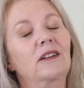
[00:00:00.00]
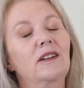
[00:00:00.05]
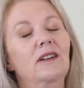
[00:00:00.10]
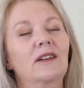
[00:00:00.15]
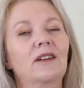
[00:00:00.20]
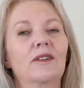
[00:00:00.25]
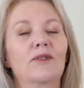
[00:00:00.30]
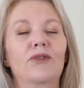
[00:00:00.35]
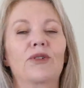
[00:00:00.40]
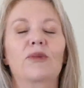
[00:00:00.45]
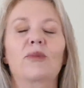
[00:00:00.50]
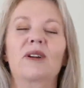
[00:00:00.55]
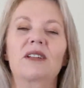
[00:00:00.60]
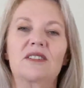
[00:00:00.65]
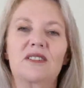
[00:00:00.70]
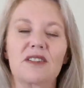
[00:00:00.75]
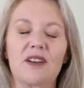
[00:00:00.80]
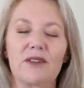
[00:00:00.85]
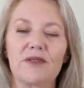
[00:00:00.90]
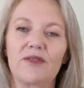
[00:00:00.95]
for
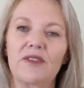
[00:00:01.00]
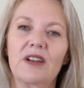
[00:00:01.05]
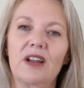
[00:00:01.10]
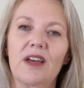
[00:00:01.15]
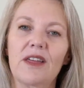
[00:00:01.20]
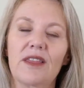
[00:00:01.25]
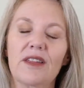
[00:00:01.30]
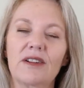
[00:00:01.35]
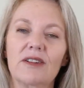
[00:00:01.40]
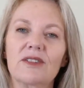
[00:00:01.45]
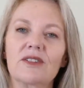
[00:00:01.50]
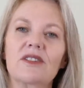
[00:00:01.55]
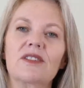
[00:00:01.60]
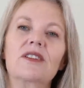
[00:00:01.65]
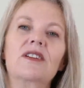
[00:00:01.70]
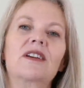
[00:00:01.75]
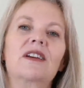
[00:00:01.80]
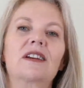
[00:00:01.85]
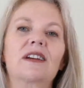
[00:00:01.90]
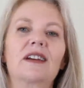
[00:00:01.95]
myself and others.
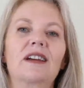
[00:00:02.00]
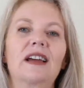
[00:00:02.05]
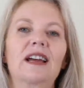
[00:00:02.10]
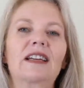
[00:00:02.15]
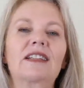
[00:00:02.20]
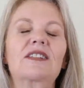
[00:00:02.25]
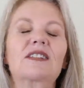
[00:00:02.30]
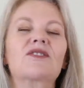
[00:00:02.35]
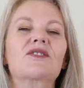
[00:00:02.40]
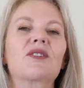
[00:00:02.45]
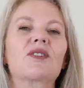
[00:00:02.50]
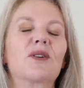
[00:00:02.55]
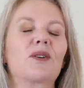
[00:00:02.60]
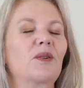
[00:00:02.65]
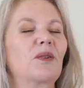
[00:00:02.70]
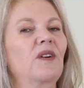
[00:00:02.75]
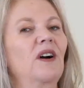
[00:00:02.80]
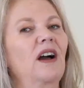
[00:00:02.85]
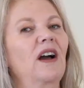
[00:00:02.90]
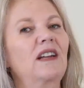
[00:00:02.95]
And
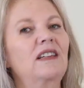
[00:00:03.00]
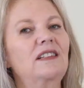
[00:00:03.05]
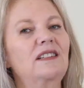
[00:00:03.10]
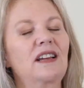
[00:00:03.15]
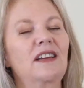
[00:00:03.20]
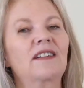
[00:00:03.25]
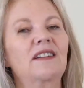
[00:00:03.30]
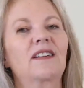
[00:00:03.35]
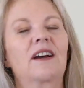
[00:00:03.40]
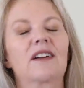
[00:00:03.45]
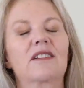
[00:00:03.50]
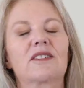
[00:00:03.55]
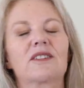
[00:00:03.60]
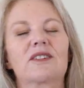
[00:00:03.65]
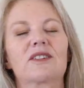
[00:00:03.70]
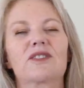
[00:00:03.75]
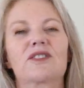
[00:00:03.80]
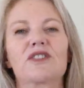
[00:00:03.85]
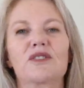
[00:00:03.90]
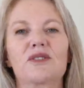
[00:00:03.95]
so I tend not to
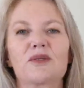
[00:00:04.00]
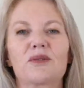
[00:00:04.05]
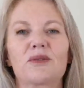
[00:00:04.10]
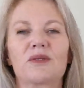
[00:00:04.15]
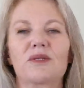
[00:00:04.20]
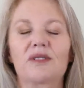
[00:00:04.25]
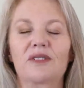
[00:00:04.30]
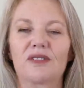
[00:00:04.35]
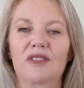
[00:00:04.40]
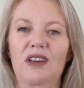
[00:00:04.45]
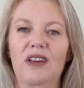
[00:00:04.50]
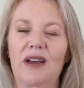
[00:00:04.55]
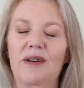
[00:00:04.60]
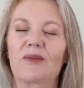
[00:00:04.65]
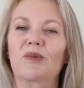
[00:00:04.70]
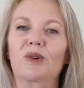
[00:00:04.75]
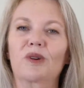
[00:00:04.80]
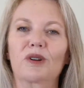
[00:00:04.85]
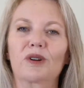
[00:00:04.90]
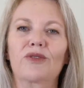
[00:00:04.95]
do that
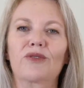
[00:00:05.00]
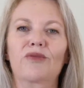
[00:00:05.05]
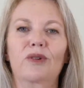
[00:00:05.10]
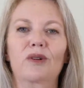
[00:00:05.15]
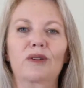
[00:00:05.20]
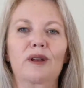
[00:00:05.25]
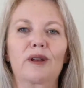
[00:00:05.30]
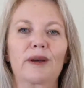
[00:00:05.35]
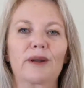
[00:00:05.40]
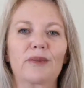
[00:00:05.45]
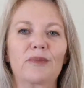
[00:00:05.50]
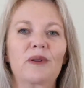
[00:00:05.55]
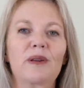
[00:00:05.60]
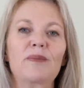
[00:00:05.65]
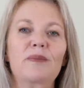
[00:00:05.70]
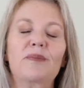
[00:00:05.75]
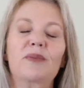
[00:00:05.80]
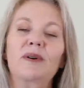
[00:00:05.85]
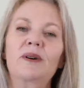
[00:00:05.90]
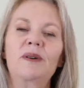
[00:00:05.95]
work for a lot of
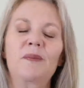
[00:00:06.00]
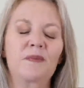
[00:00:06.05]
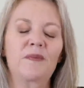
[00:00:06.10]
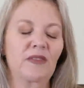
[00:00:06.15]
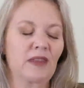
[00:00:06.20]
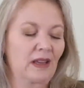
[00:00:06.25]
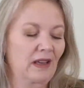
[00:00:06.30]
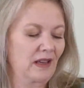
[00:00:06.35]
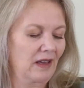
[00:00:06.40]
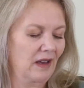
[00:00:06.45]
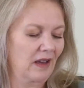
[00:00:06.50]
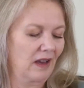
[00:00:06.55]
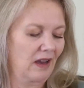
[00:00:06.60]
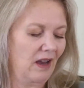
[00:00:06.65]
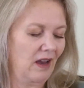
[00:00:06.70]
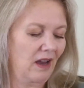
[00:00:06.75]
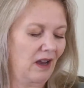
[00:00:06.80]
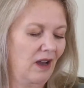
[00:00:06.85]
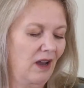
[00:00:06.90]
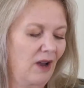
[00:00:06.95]
people.
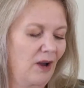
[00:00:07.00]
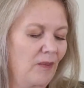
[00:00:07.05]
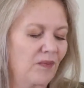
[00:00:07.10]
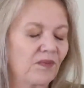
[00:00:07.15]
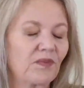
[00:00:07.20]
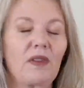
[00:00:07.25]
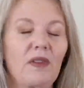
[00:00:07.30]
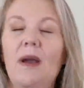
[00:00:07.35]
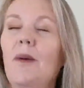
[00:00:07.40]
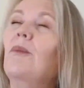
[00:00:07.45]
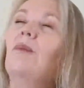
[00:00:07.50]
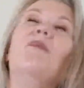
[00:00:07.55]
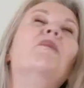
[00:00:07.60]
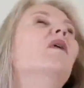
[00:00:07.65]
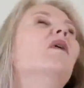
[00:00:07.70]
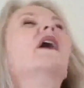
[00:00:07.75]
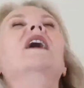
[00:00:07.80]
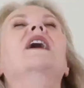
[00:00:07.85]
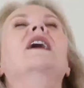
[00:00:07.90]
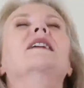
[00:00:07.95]

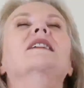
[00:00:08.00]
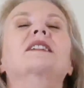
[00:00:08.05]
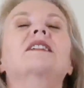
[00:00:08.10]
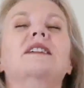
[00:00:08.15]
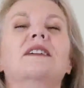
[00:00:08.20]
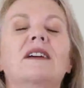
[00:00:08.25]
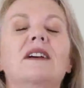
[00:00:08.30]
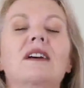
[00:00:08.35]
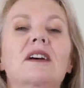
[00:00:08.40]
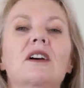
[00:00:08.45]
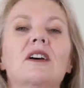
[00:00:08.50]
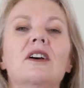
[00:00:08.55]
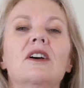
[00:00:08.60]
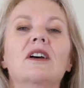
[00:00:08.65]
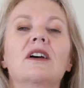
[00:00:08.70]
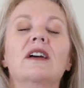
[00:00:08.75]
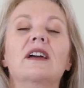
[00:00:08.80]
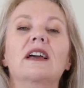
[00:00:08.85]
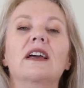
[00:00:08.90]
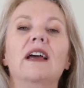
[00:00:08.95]
But
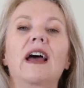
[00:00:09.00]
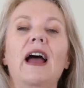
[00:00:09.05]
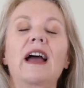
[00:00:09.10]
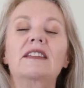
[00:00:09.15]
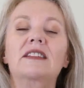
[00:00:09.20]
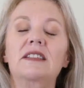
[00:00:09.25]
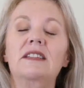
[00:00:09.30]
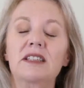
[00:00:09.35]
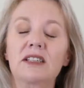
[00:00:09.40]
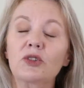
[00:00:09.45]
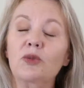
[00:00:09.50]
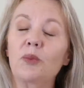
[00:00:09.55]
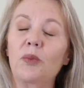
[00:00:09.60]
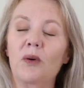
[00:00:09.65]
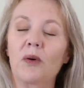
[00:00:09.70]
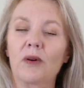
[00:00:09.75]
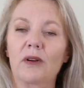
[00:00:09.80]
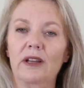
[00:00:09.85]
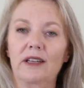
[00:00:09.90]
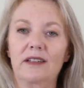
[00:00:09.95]
at this
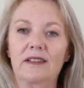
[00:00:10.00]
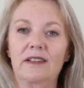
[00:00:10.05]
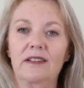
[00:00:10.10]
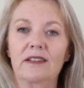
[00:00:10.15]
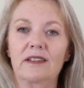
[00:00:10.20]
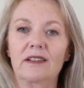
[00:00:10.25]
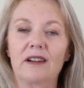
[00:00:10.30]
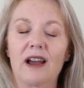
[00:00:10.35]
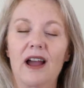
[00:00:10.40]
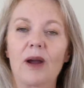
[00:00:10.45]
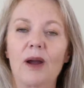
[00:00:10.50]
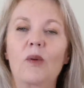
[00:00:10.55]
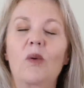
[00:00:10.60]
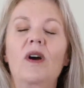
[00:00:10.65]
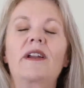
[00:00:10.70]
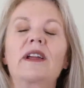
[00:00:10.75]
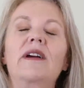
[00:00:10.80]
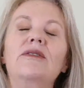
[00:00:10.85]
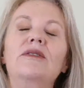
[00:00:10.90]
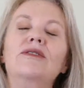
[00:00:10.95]
point, I
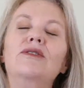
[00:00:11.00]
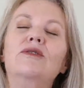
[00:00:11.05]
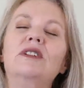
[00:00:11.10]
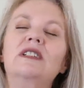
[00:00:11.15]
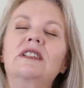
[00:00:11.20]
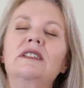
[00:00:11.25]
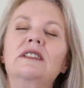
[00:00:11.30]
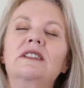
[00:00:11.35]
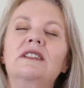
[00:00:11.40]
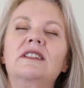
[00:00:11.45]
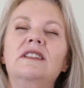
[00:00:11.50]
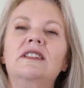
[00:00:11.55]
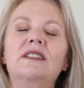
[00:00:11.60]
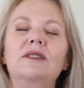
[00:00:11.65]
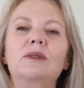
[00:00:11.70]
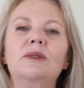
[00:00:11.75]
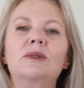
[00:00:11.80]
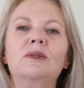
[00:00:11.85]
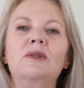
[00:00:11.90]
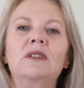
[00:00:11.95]
want everyone
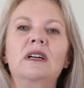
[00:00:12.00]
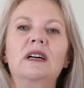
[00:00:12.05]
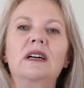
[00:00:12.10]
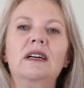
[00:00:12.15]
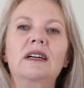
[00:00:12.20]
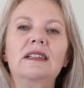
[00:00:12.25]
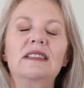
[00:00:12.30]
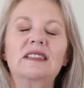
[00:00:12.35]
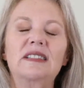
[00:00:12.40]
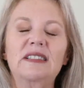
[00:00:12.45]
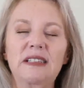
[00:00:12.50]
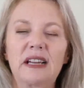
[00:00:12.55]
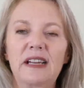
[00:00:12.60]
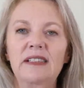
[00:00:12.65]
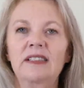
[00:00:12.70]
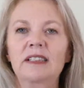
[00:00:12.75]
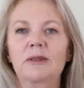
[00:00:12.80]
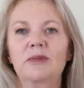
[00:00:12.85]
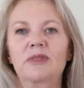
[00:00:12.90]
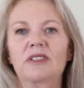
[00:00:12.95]
to
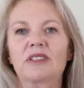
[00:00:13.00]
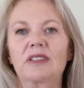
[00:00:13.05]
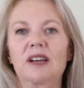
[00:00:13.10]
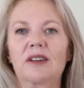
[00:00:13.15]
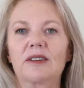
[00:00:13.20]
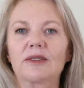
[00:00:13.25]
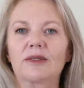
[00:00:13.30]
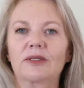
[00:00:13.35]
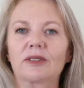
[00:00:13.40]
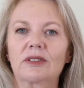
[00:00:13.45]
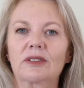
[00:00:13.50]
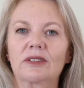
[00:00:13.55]
send themselves